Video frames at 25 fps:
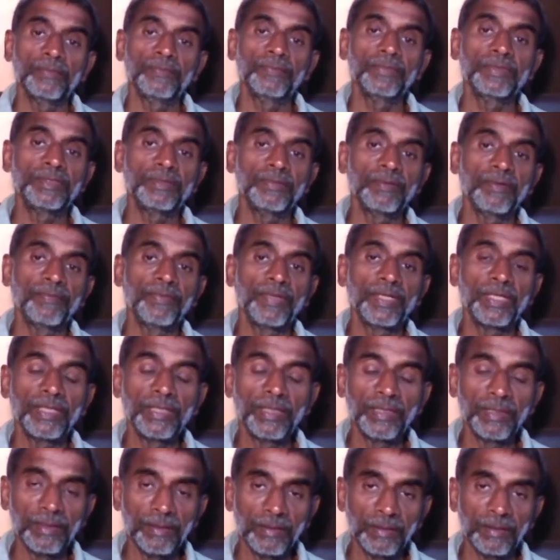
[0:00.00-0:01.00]
which were
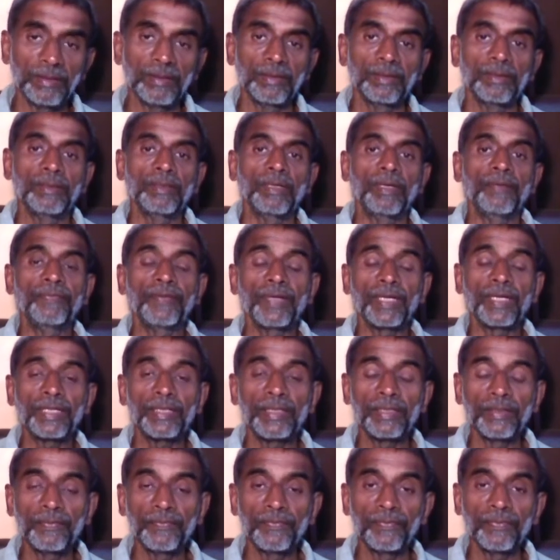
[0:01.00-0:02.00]
very
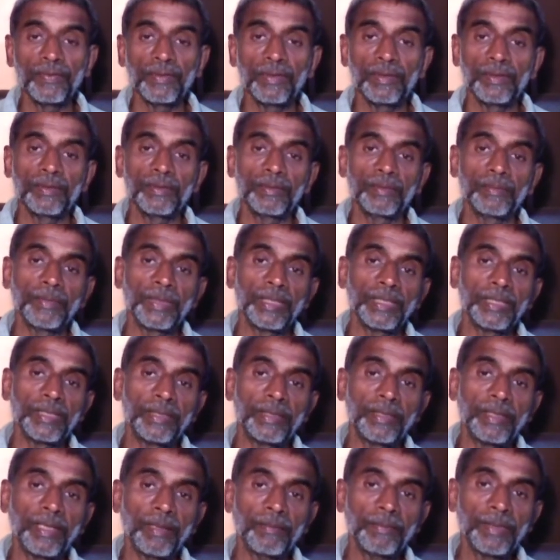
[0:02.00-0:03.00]
effective, made a
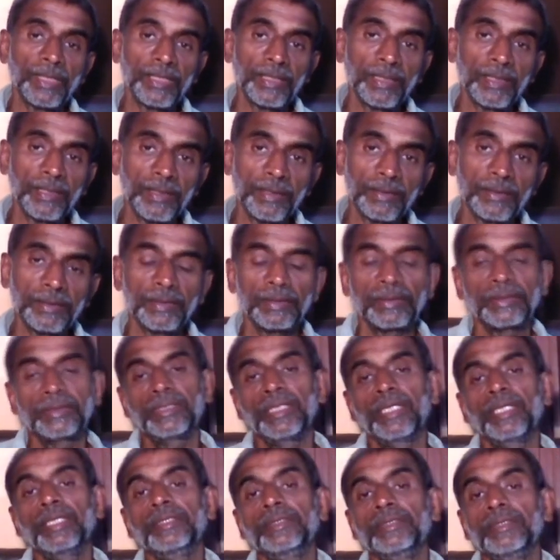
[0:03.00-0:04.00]
dramatic
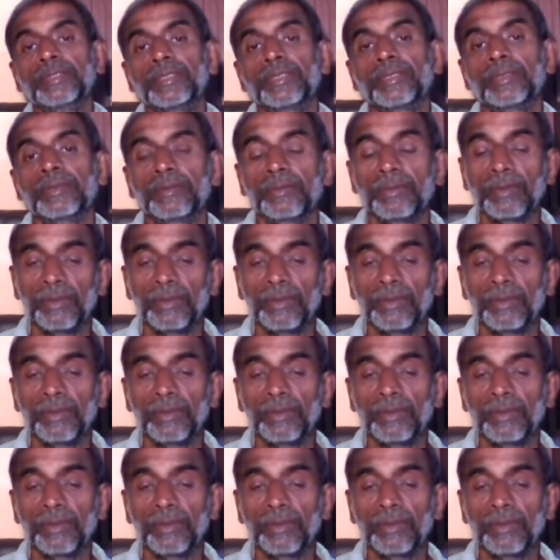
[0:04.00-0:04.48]
change